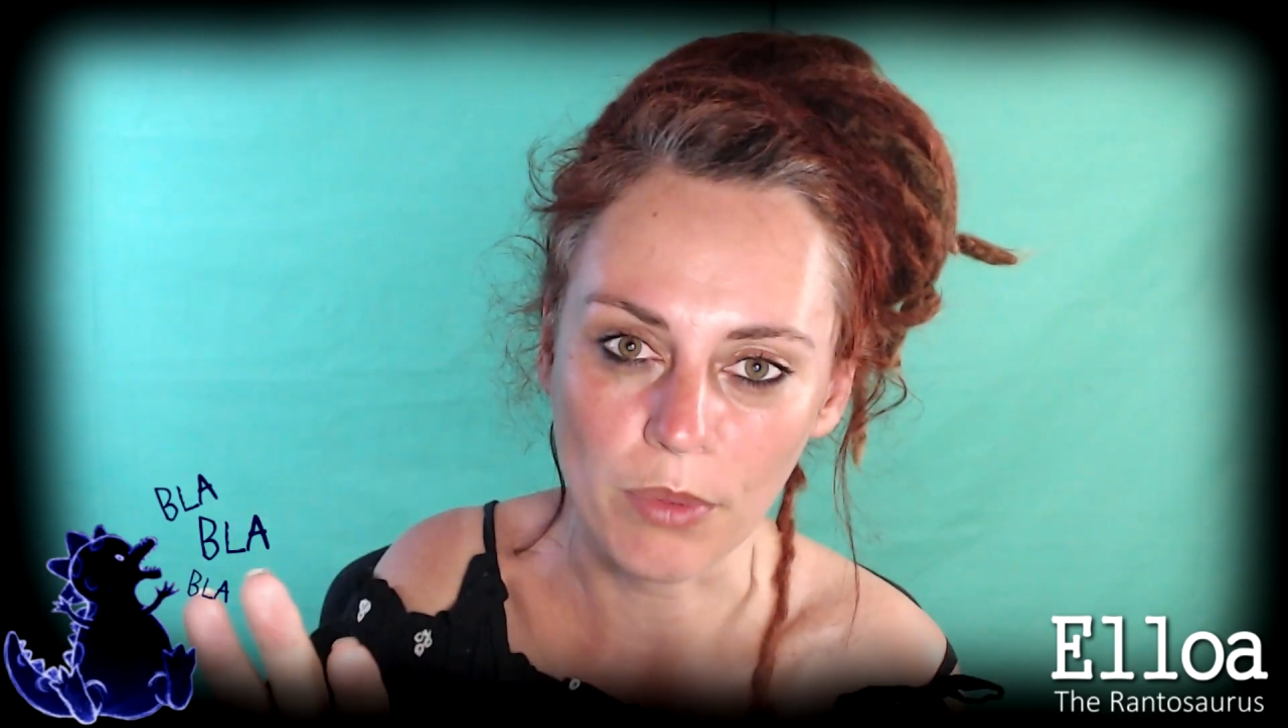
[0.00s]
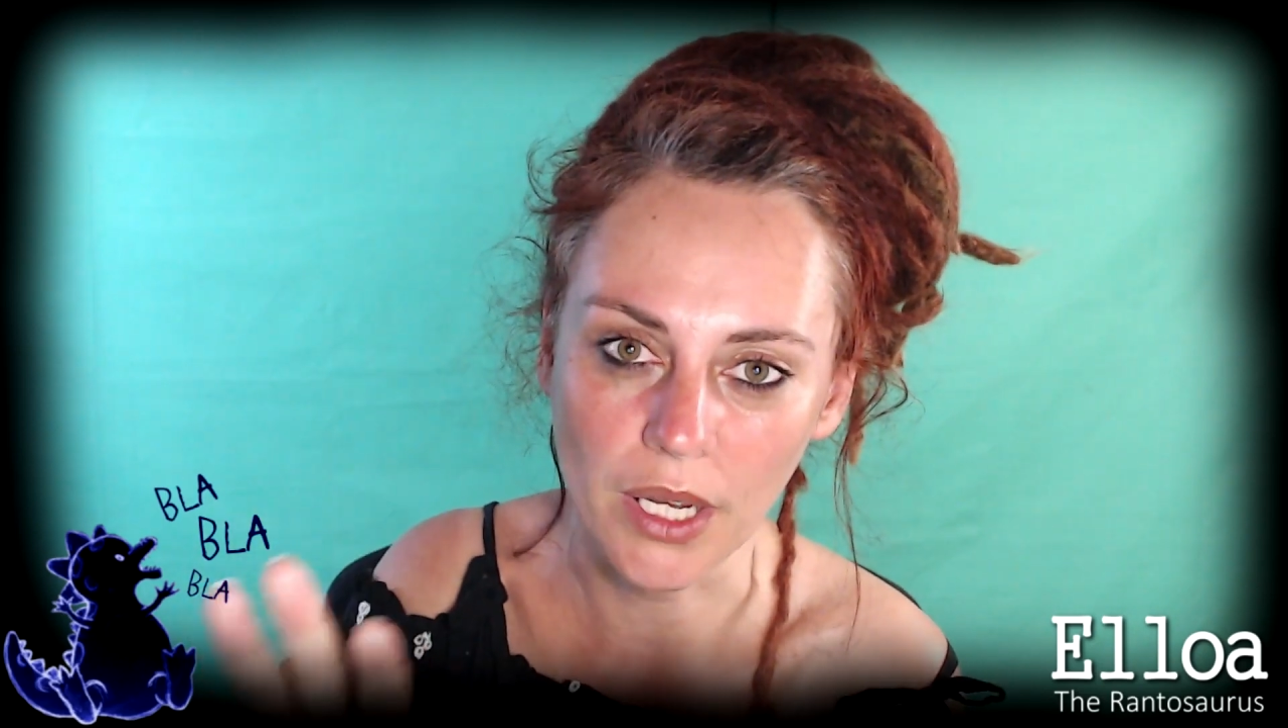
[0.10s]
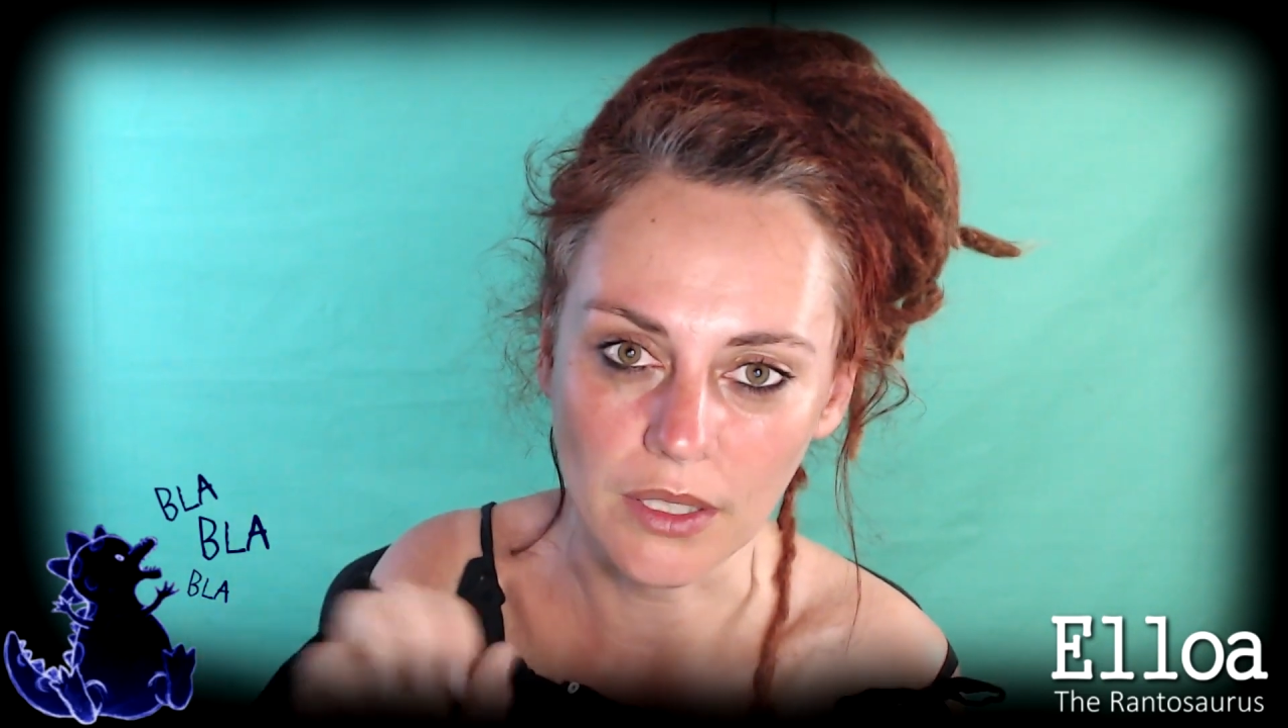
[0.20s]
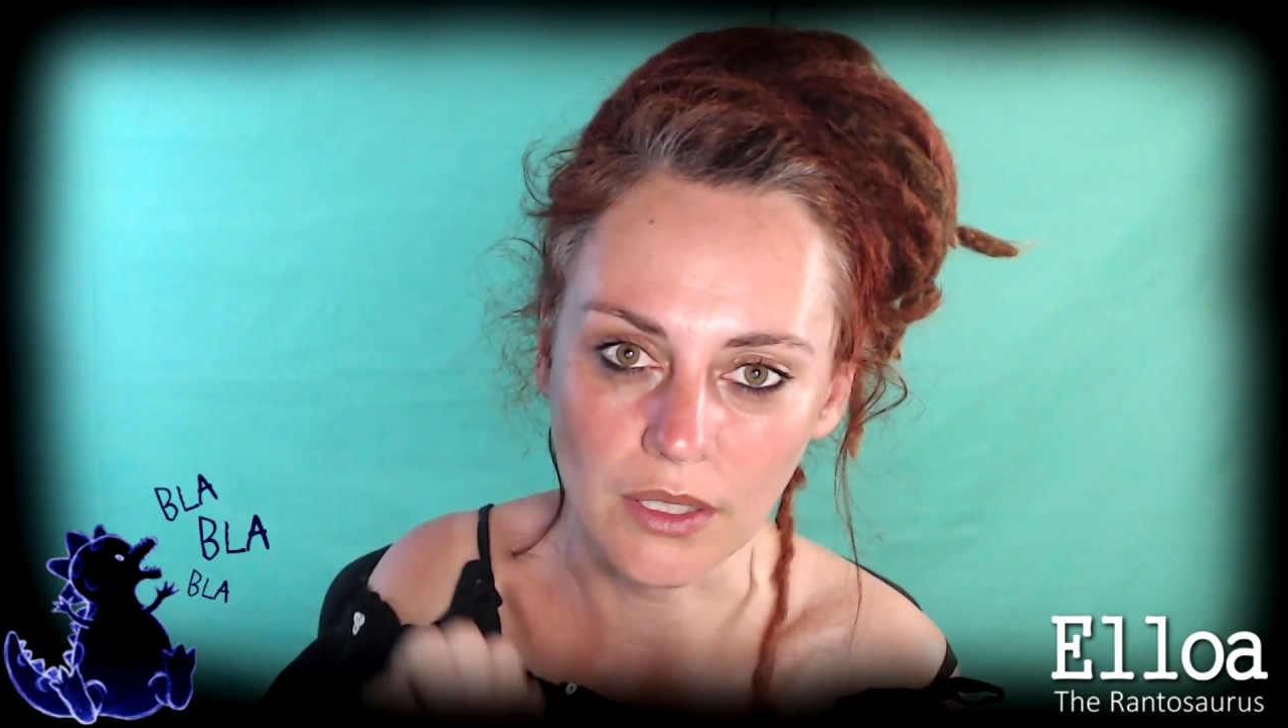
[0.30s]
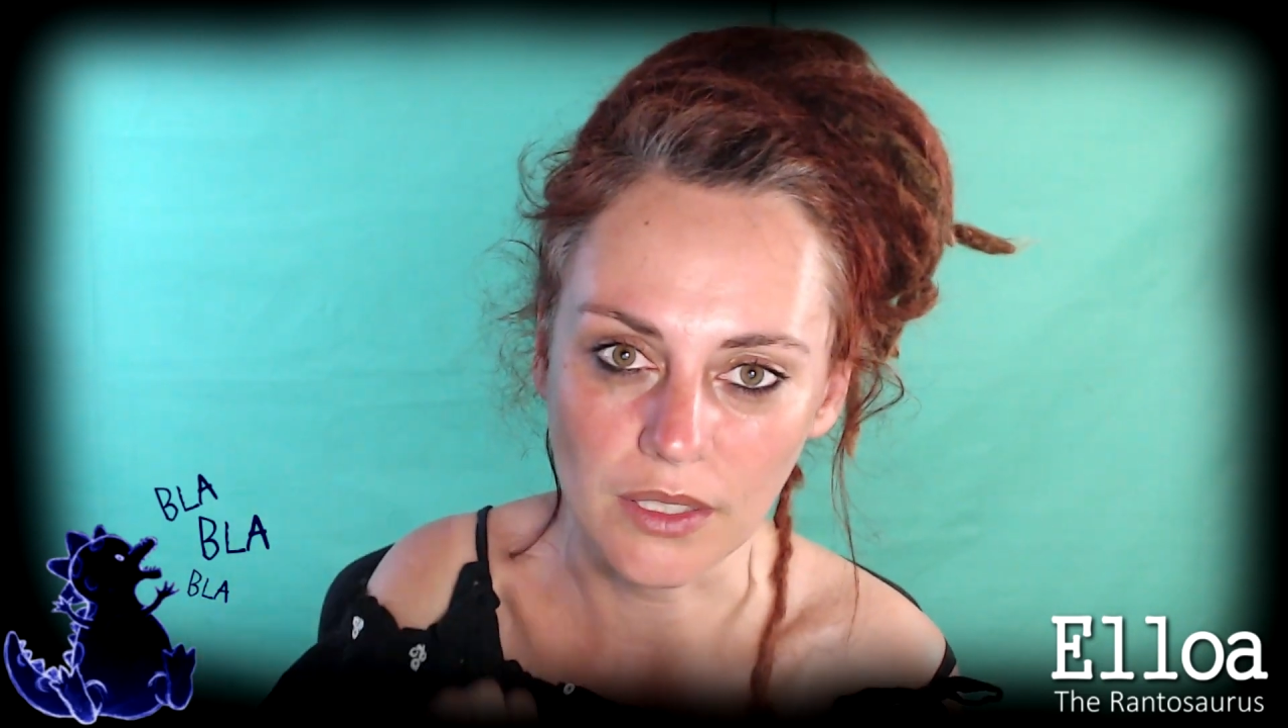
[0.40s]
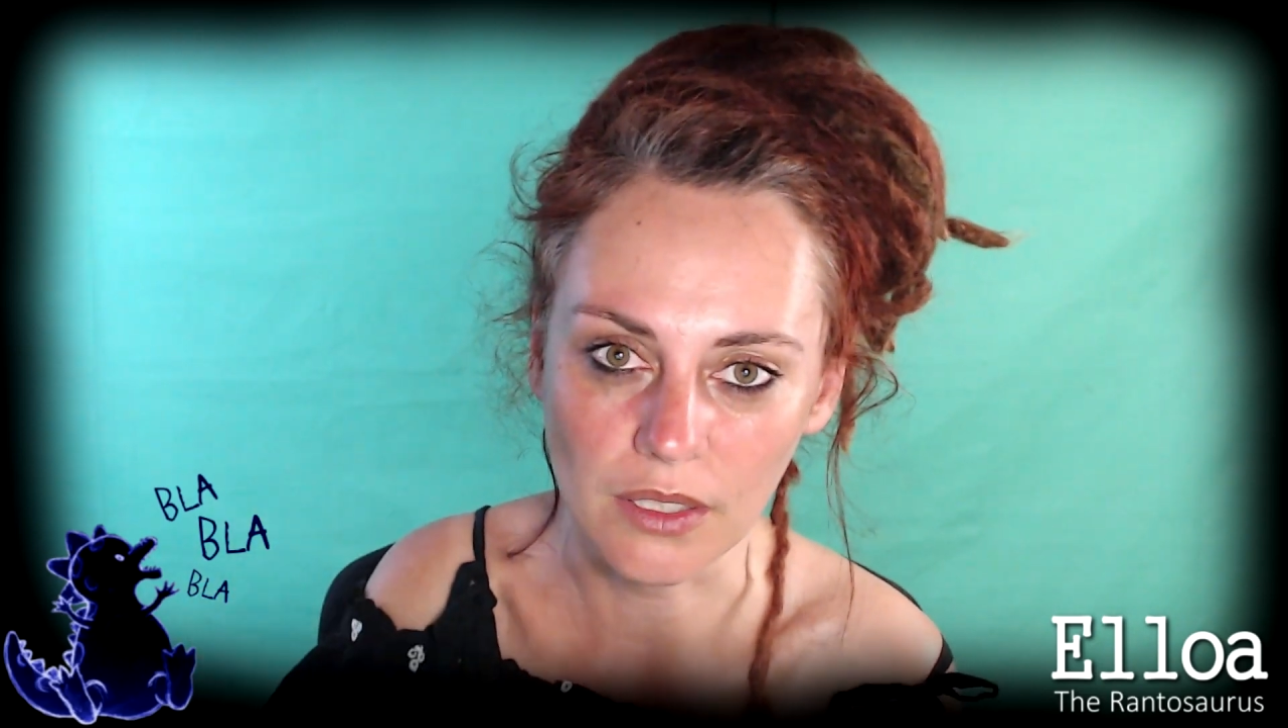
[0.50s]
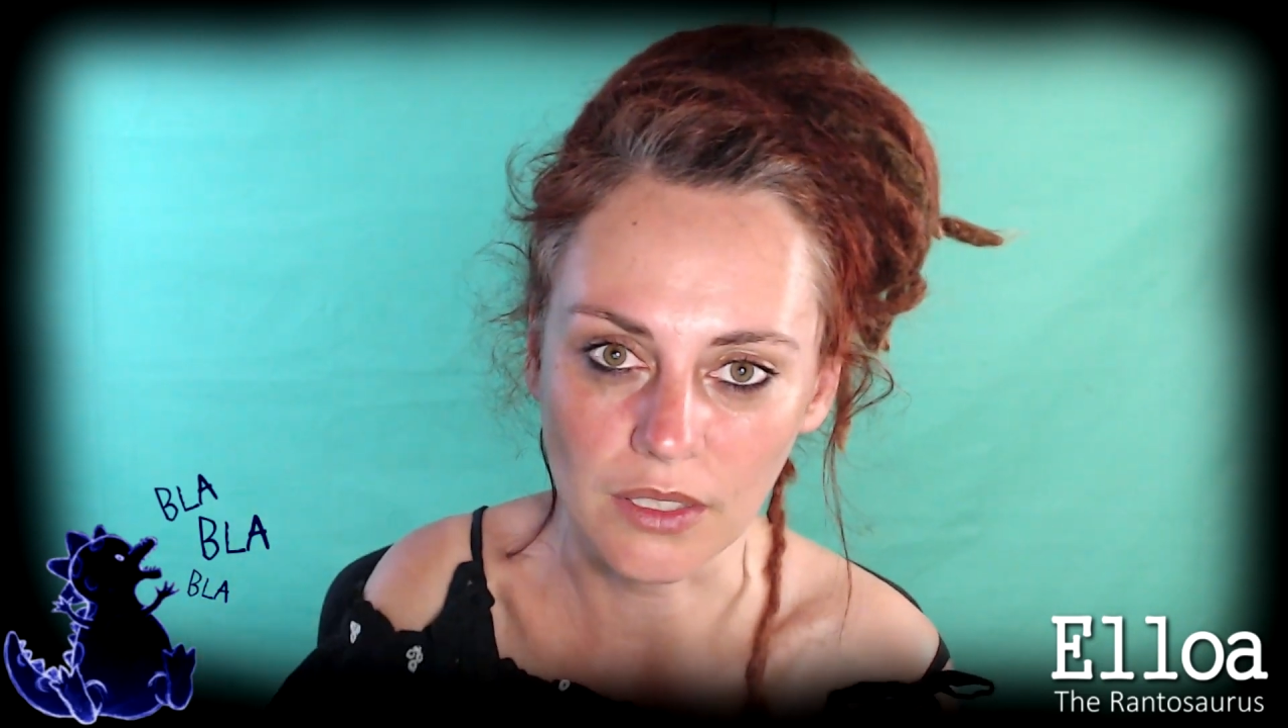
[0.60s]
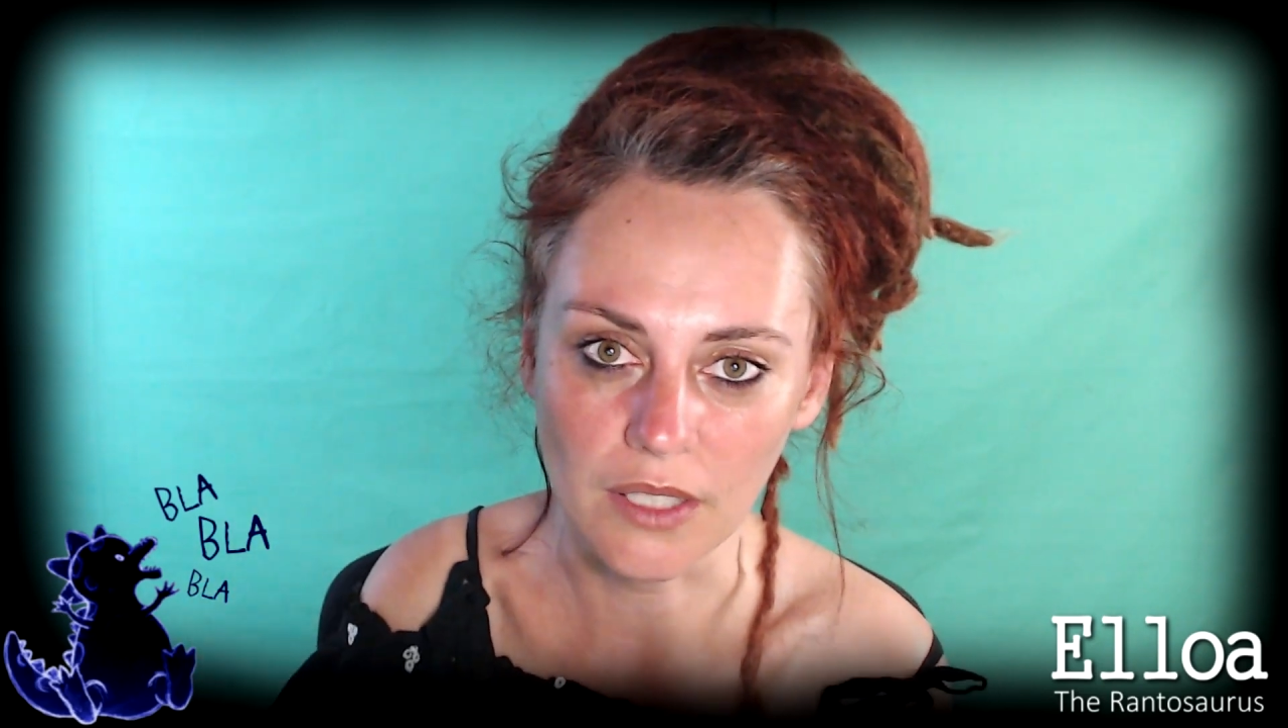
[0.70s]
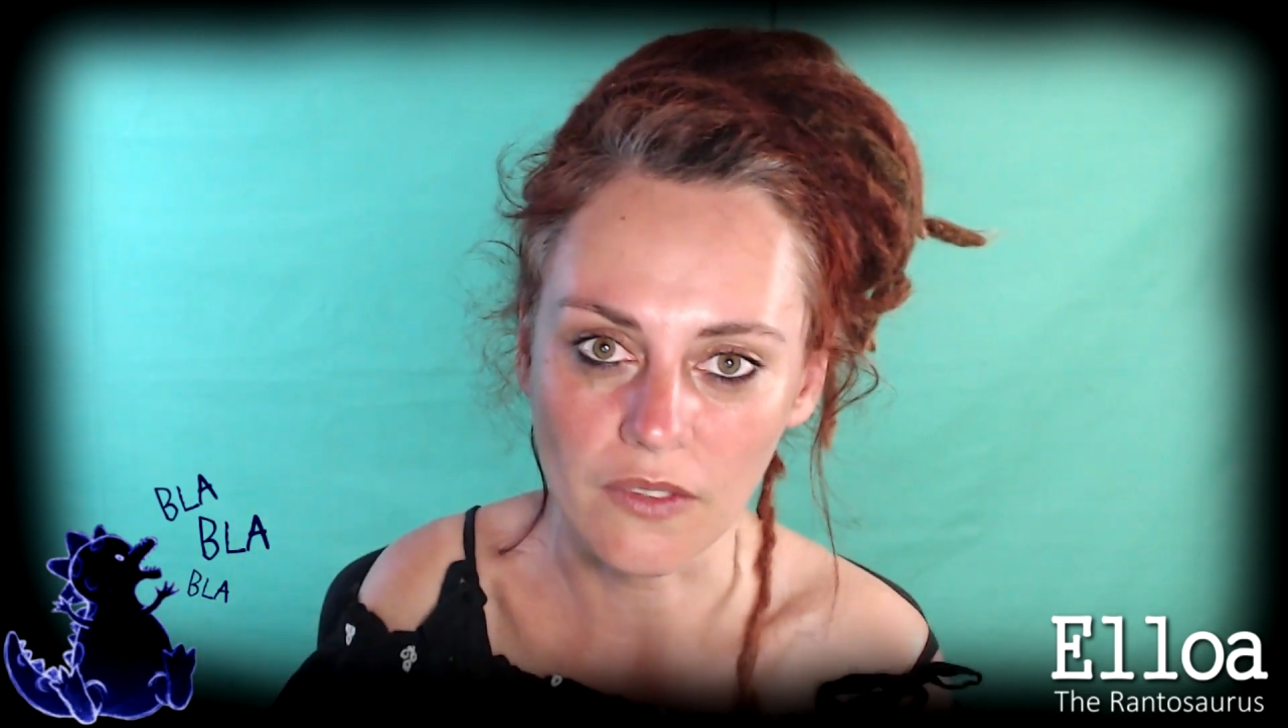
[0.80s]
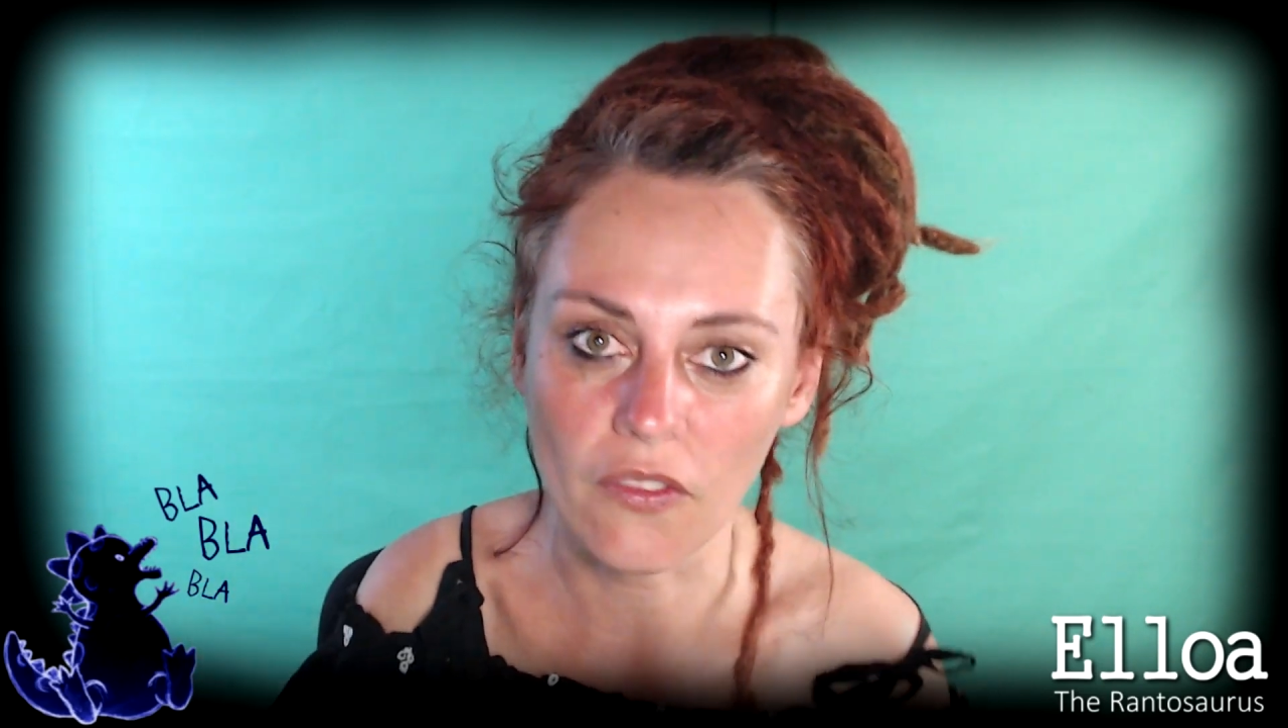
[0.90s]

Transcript: by the internet.